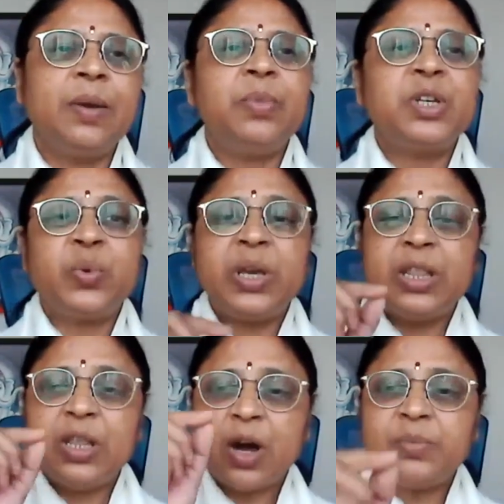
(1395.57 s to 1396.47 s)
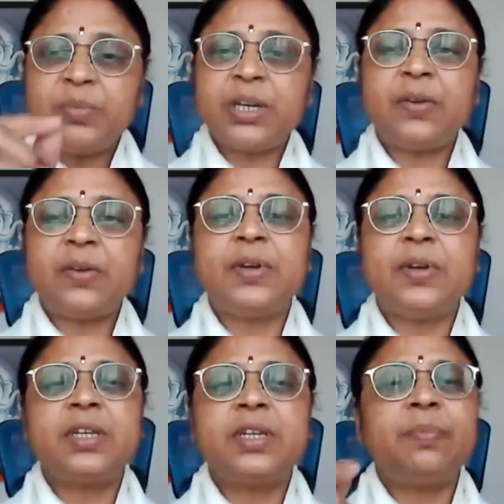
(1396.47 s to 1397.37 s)
Between the object of
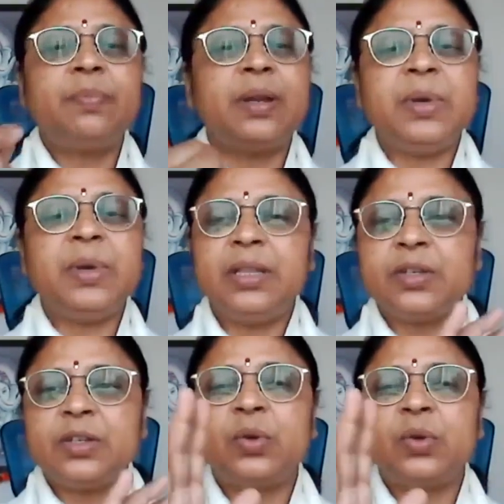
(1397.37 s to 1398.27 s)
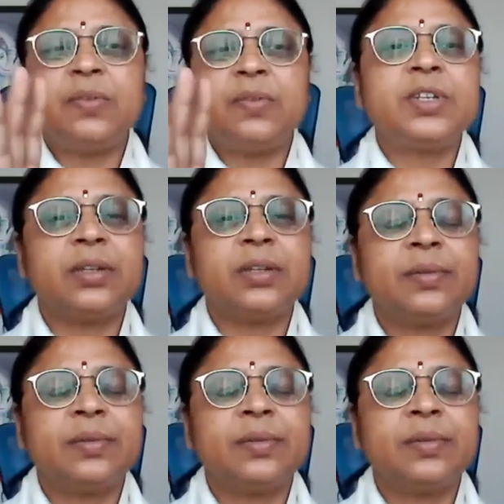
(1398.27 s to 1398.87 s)
worship and me, there is no division.